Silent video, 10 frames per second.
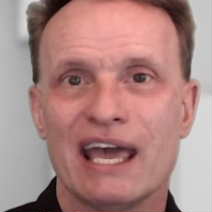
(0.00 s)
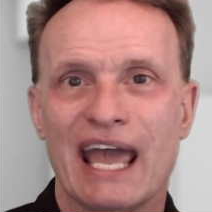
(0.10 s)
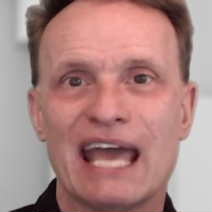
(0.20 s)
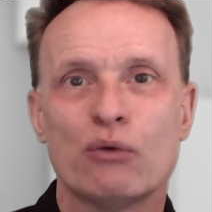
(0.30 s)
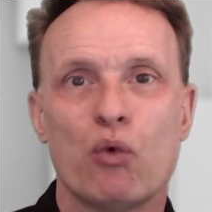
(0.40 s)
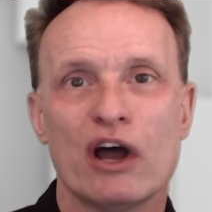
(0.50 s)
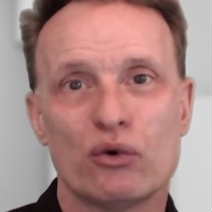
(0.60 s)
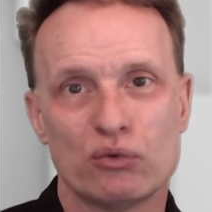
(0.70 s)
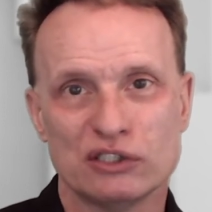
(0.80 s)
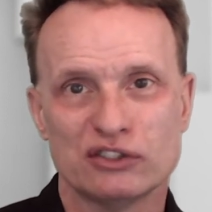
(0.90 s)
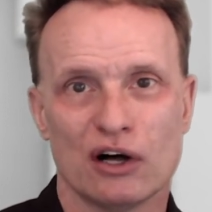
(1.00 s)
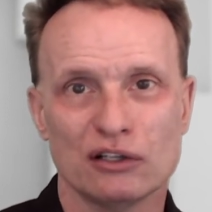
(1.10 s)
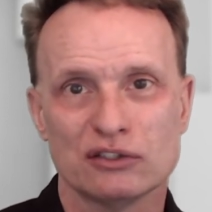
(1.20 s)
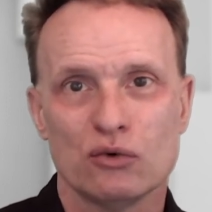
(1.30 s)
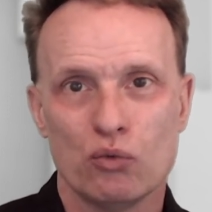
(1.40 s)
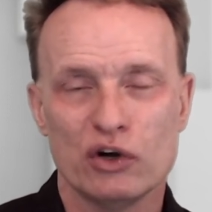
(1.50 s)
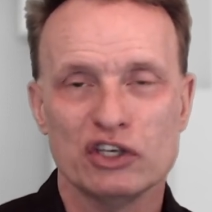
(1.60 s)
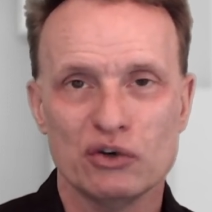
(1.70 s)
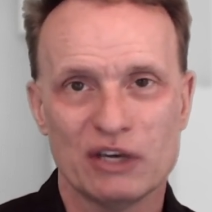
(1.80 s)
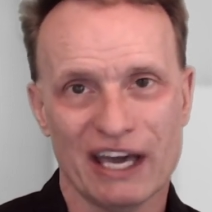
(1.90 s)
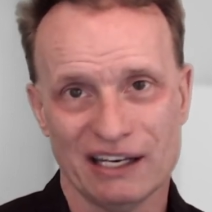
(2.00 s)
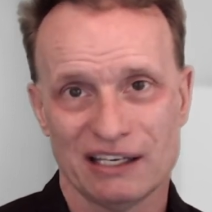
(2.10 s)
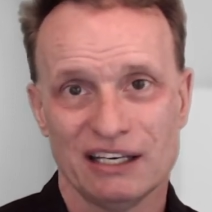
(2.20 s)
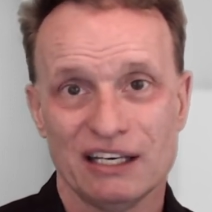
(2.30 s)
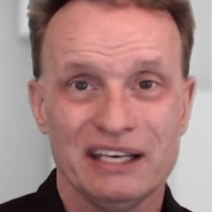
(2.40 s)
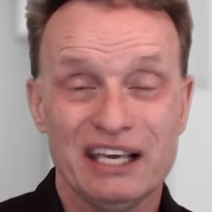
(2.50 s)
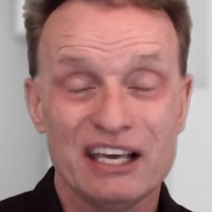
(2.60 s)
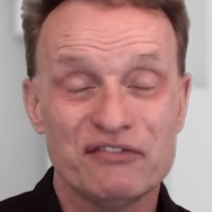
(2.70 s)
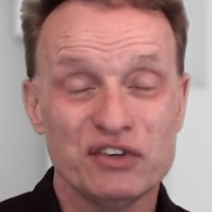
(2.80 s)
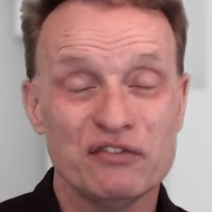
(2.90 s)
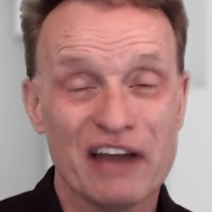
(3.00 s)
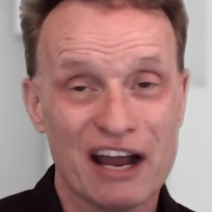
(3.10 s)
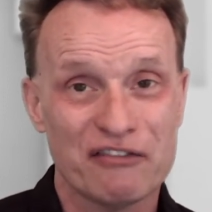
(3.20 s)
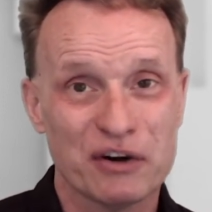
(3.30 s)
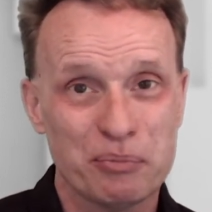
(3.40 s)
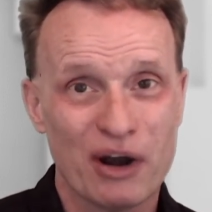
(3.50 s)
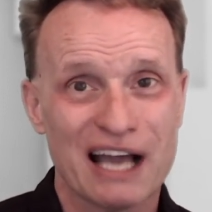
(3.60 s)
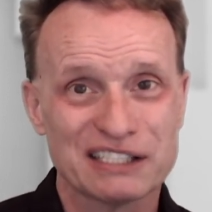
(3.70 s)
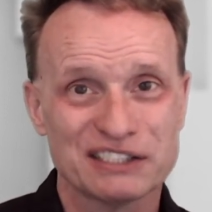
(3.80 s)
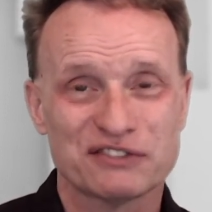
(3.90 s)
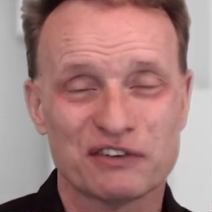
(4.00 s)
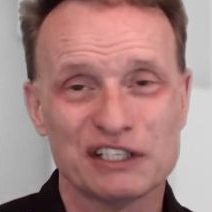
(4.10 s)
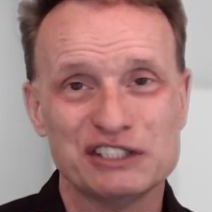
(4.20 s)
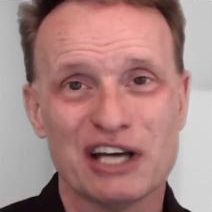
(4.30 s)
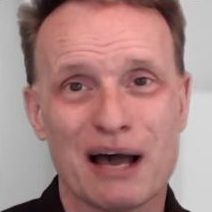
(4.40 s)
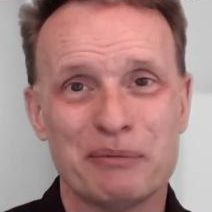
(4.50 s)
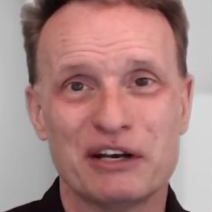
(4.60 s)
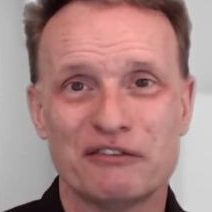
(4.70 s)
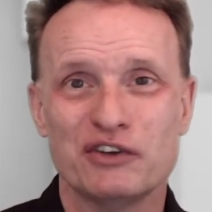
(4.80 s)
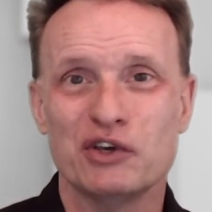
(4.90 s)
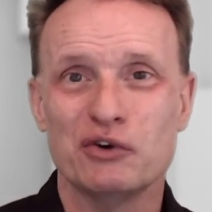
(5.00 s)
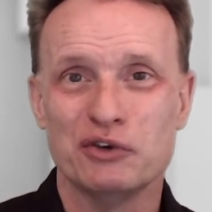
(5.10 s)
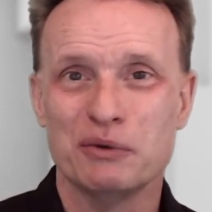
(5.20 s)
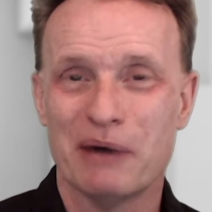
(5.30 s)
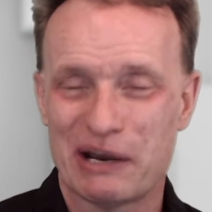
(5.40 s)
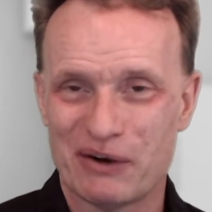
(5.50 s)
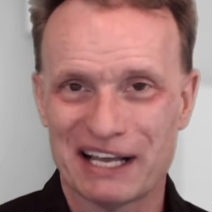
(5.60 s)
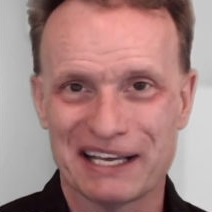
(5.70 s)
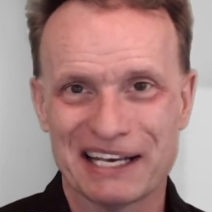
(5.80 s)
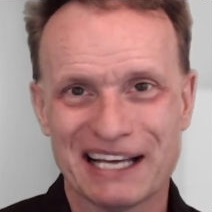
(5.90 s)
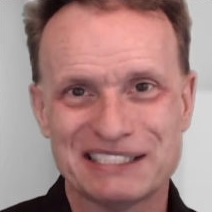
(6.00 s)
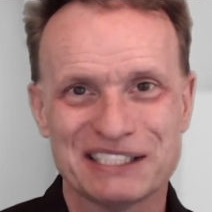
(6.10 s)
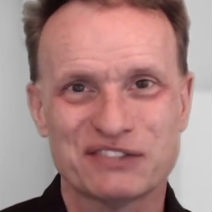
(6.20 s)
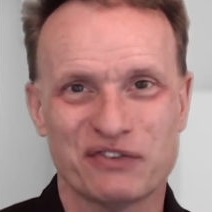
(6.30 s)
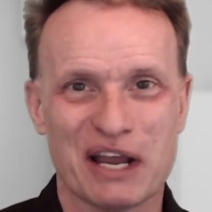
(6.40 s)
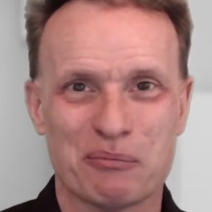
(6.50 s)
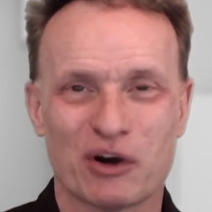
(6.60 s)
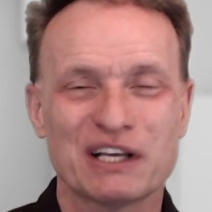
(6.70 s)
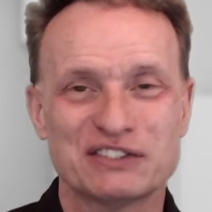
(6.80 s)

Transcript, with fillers: and what result will you get if you've ever practiced for a job interview, you might recognize this framework.